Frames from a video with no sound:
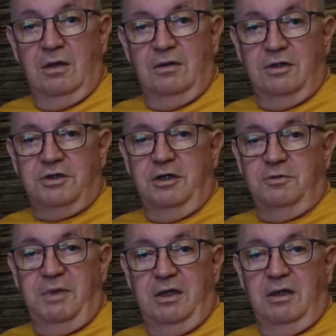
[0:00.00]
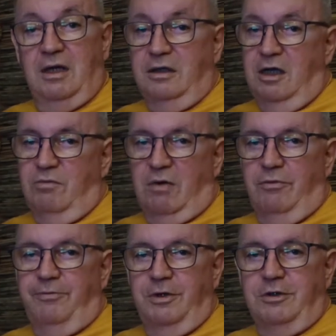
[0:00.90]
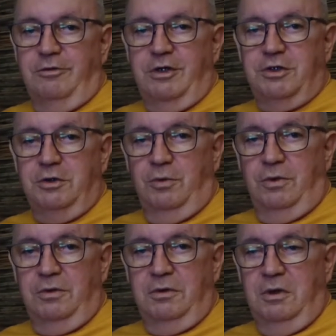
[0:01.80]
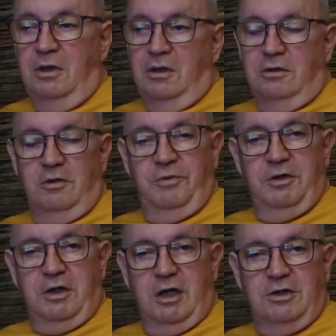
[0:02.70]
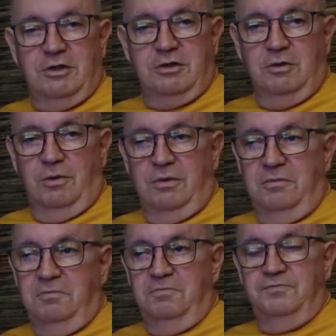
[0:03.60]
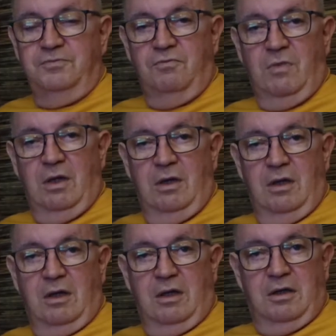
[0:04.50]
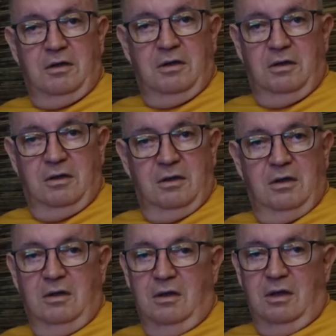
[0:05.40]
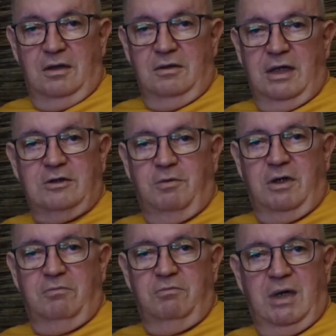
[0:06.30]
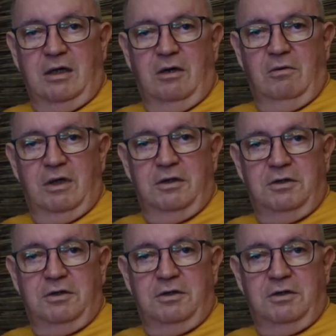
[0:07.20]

This tells me that I can keep my refrigeration going, communications going, and that's what my goal is.